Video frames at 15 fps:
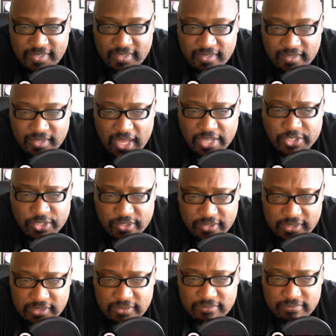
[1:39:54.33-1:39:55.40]
Gotcha.
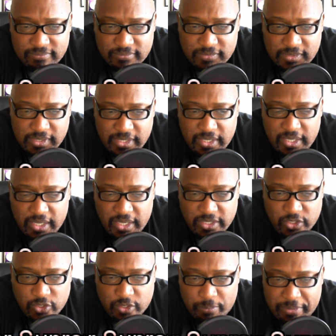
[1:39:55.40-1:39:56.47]

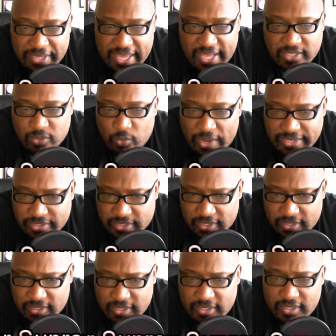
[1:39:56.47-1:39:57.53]
She's a big-ass white
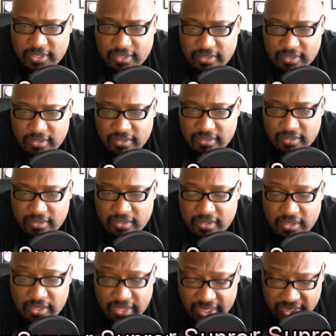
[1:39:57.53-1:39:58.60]
chick.
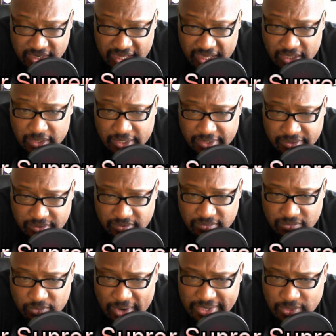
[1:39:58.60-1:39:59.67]
in England,
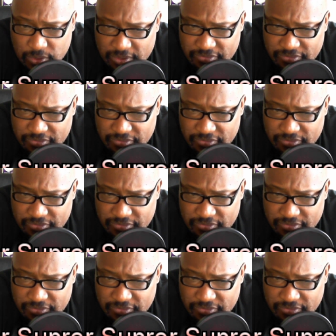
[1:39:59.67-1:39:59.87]
right? You live in